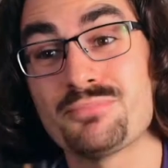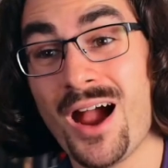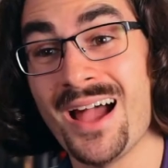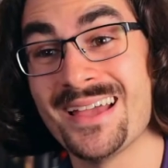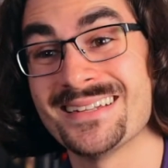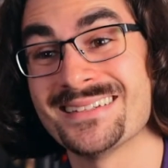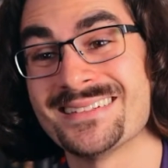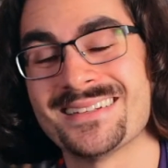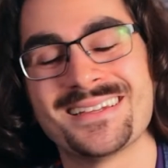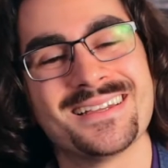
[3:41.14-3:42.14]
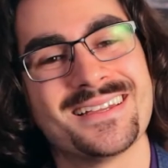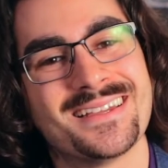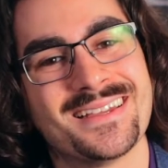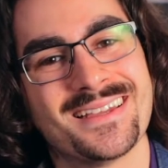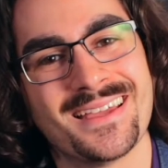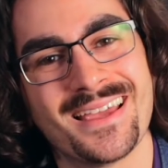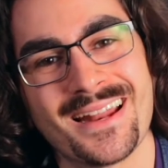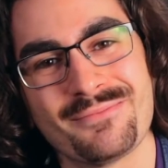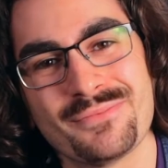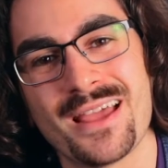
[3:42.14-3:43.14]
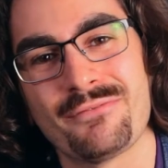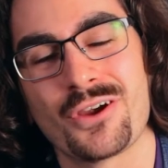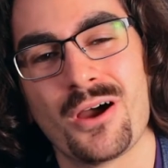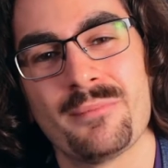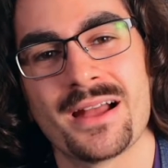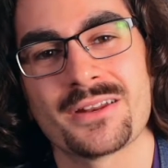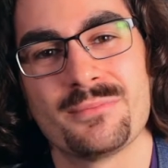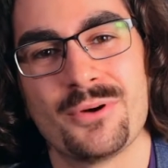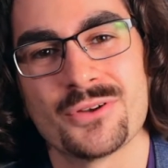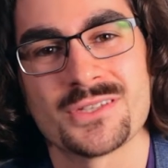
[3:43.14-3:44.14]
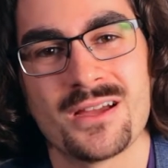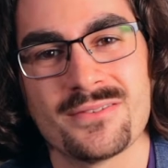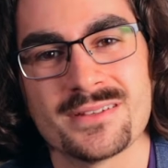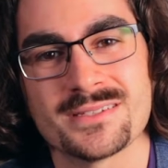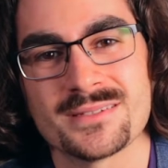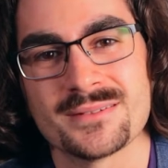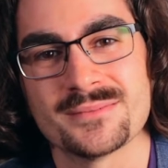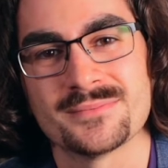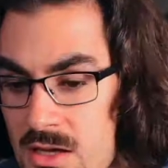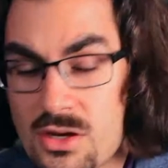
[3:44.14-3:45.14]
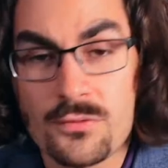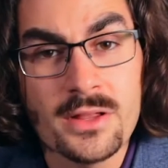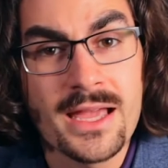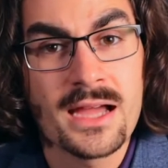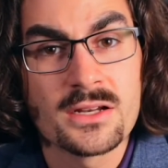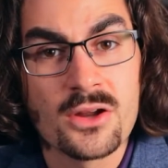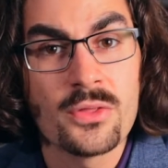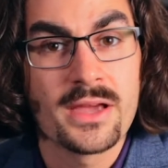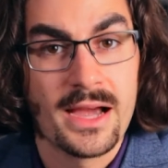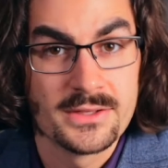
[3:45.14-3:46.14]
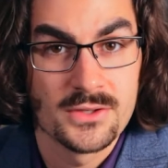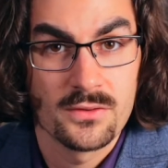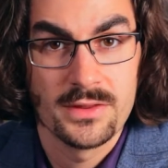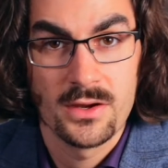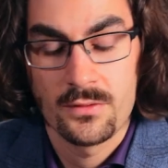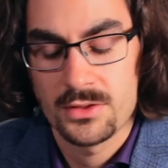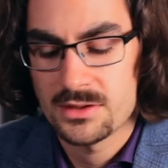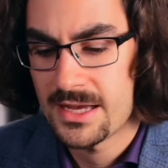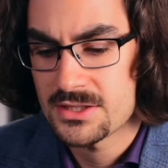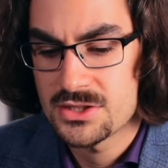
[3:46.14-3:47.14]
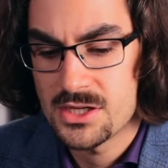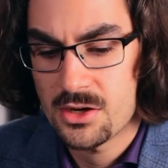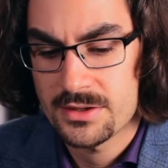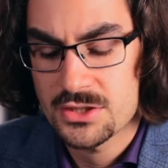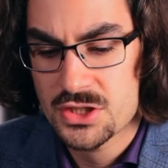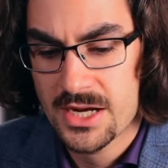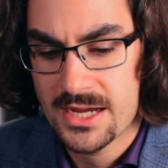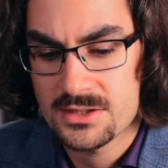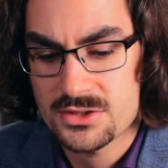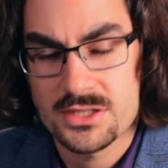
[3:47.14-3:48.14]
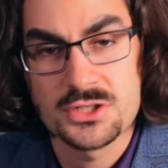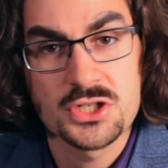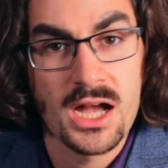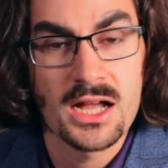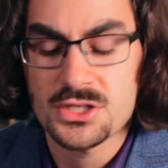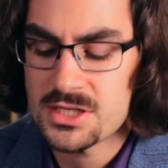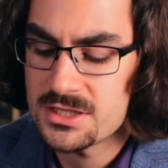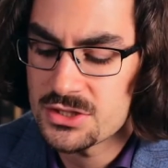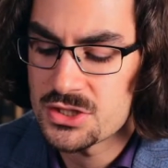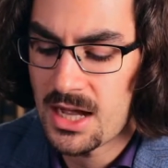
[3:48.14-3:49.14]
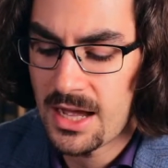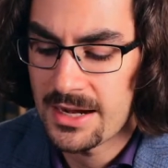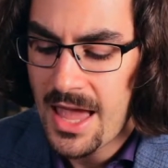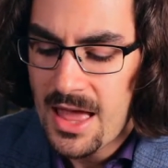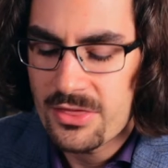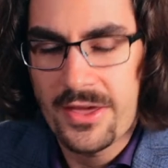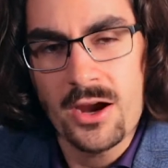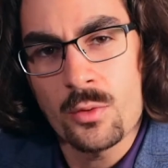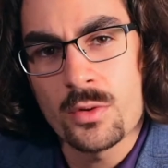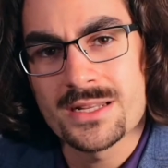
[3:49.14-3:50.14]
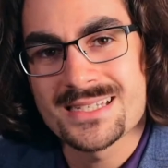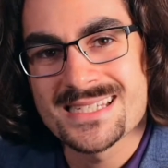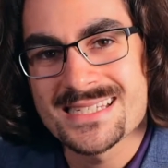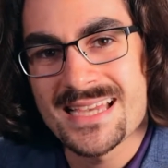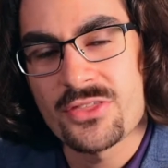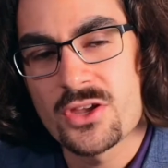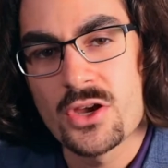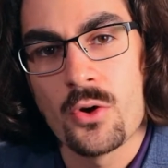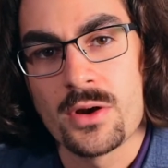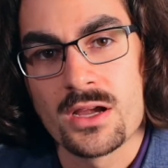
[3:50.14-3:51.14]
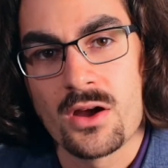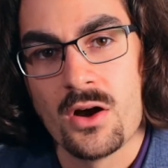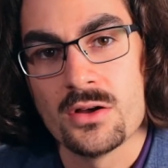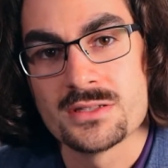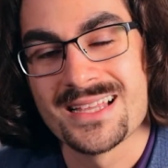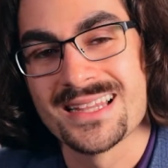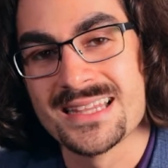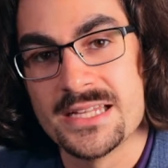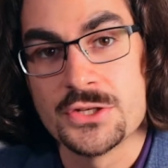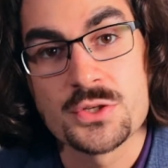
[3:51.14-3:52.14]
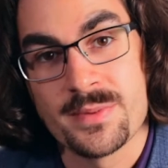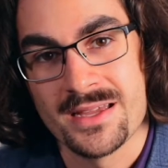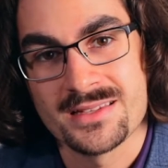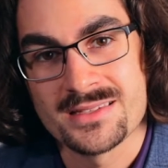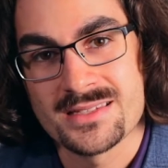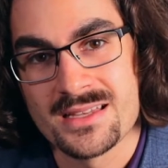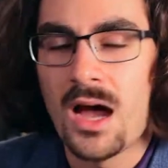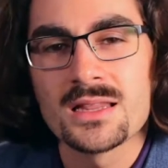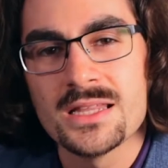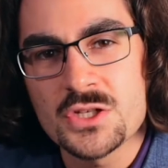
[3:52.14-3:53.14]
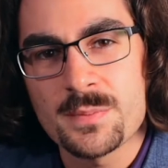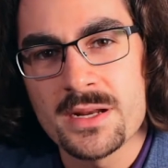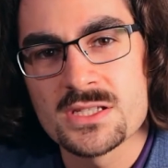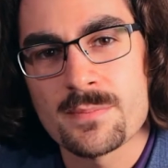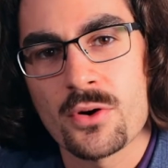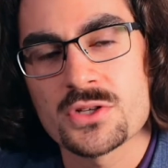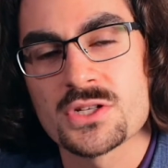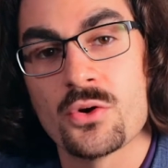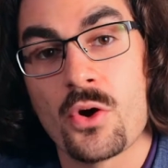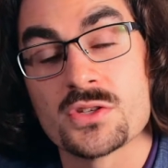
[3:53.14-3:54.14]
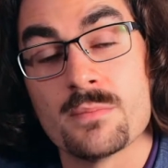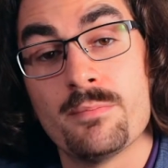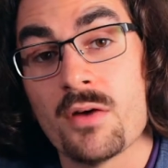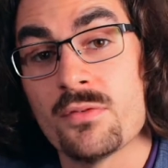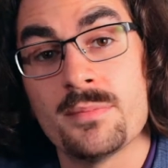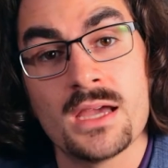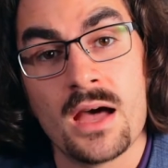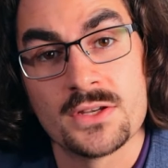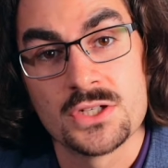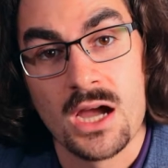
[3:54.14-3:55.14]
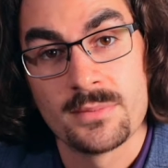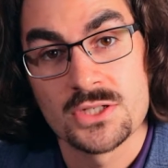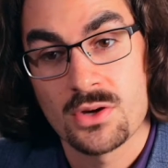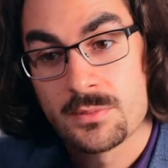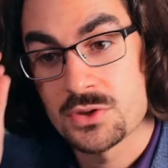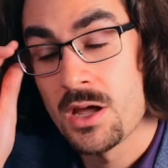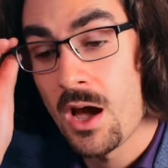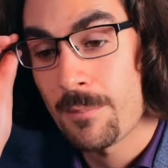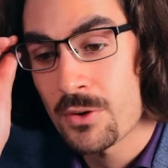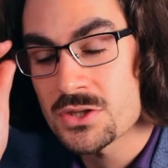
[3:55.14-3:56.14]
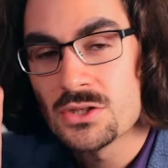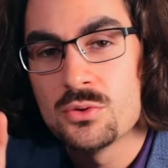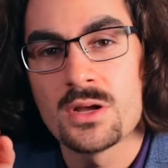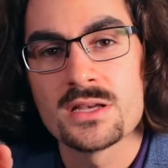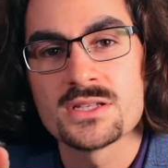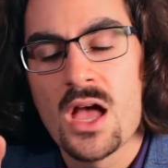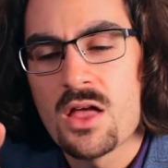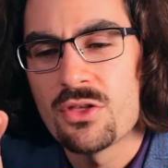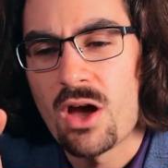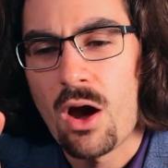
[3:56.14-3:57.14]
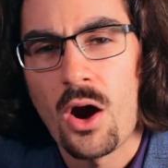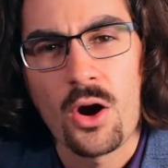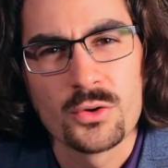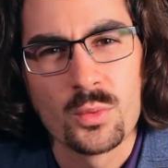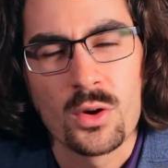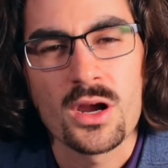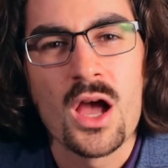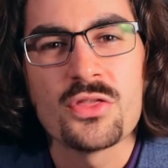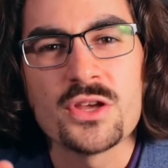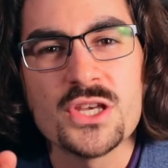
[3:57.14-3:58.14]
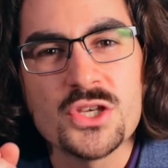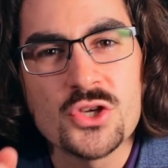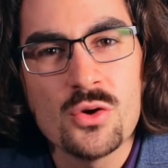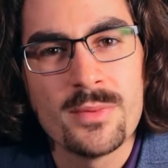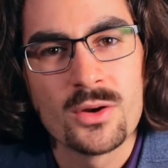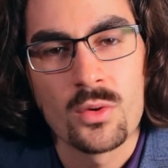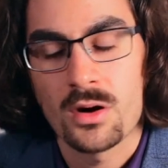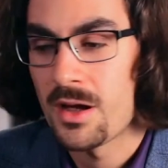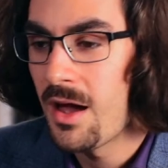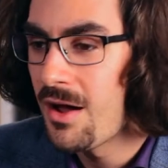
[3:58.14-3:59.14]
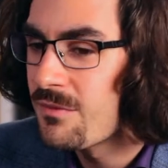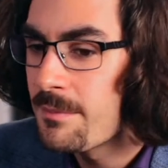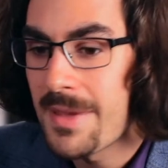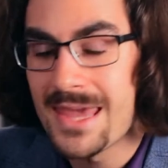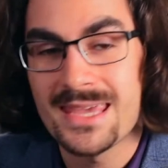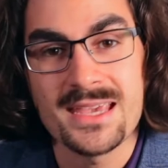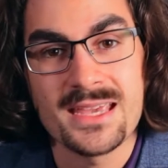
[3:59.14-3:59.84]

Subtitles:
"Brian!" And I've never gone back to the post office. So I've really gotten to know the guys over there over the last year and change. Josh and John, they're what Seth Godin calls linchpins. A linchpin is a person who goes above and beyond the job description, a person who does the hard work, the human work of making